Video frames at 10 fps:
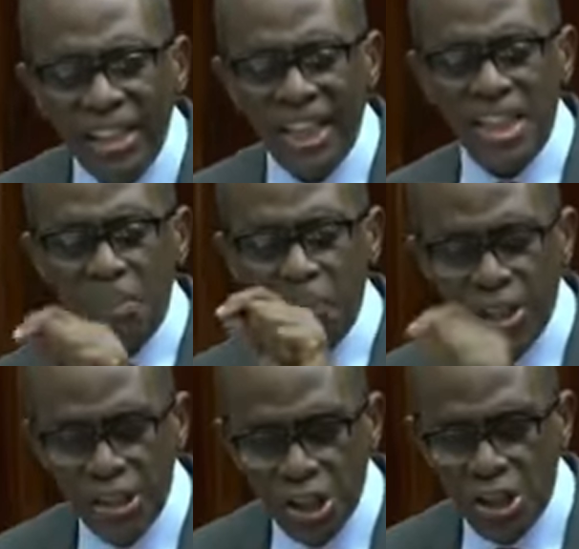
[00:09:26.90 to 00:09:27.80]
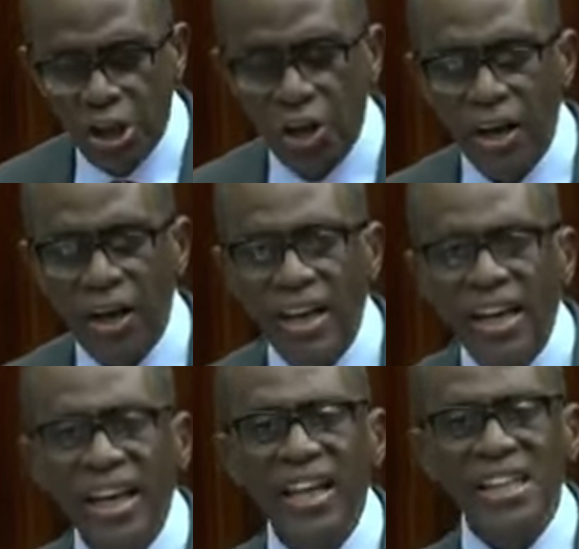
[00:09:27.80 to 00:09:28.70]
expenditure
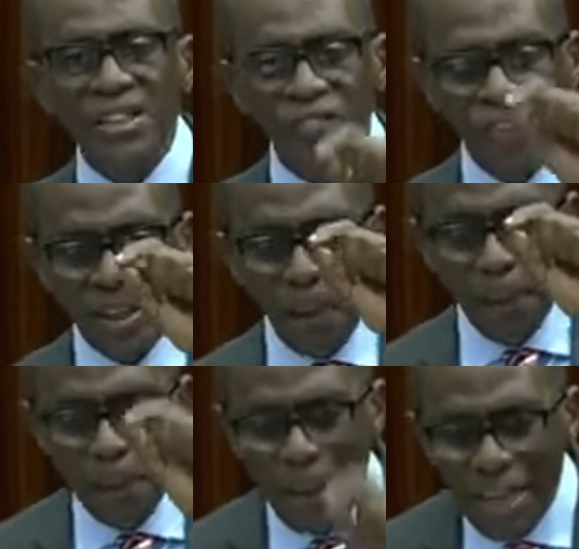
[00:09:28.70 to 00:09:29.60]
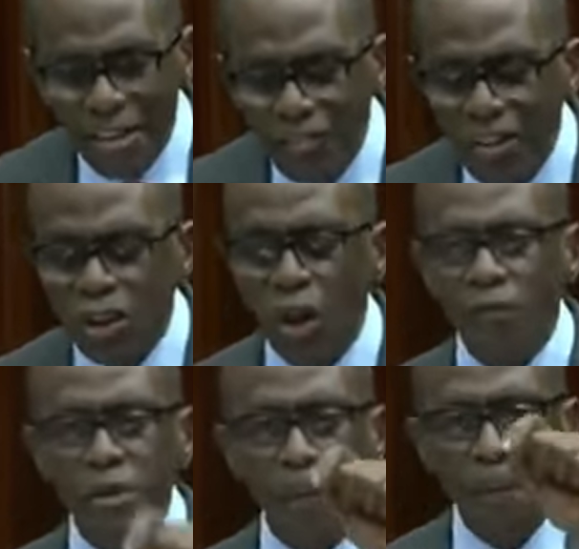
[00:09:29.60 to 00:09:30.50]
is for the benefit
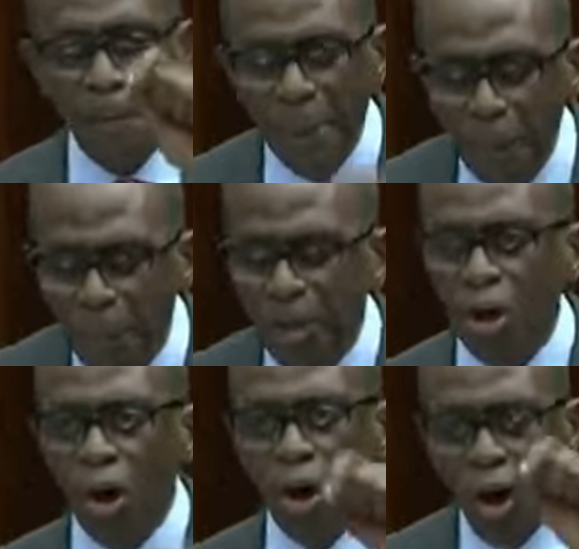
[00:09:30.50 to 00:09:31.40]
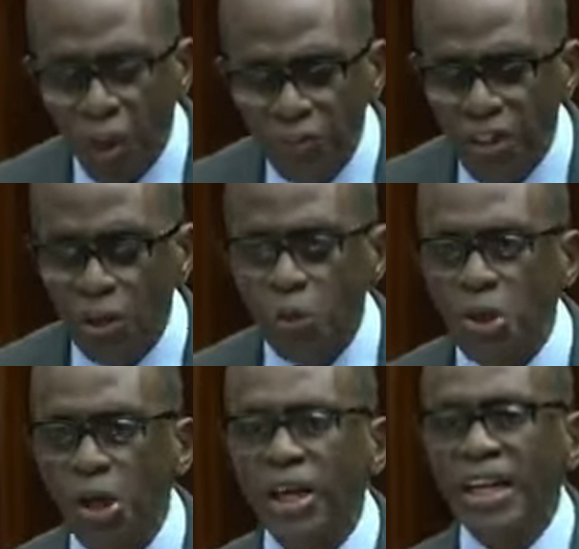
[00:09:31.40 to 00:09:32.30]
of the people of St.
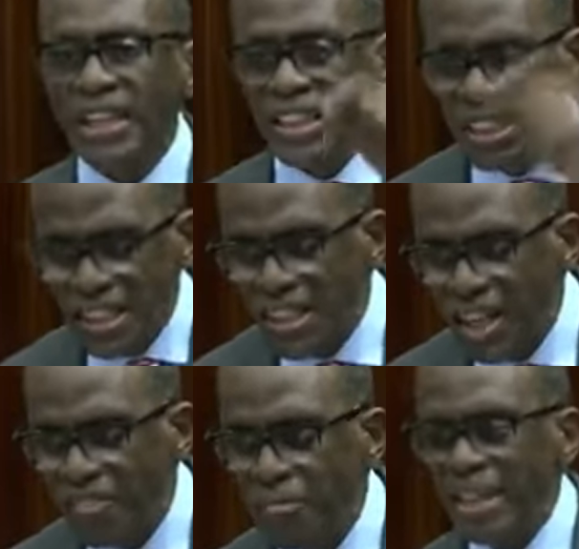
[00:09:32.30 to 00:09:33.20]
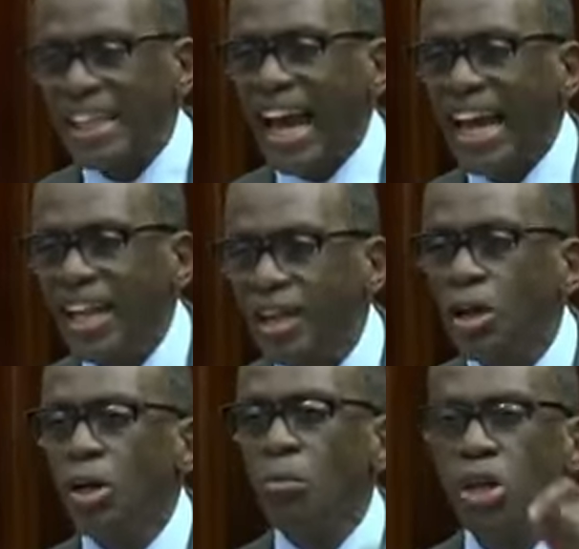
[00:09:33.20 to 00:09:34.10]
Lucia, this government that I lead
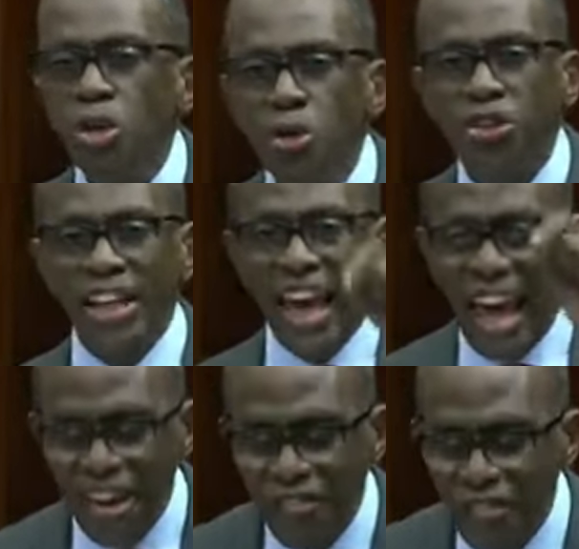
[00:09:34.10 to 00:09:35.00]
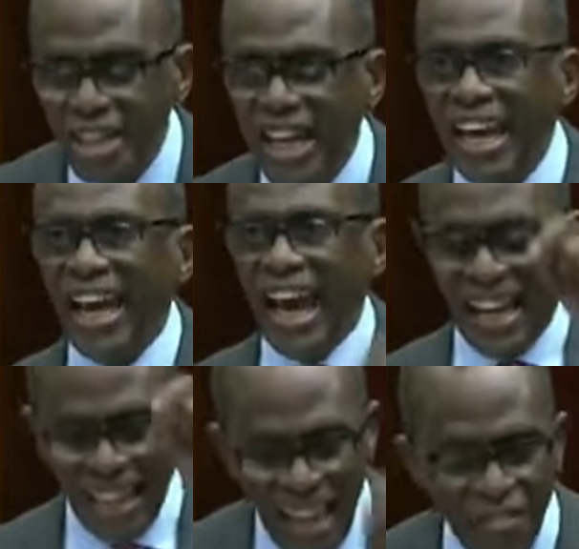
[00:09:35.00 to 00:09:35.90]
will use it every day
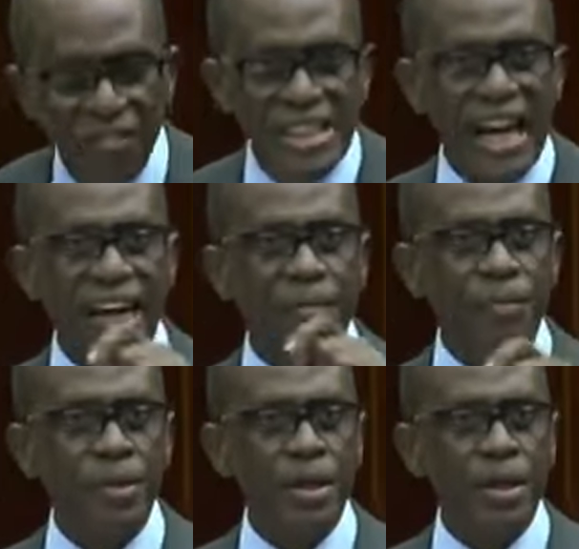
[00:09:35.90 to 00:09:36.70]
and every time.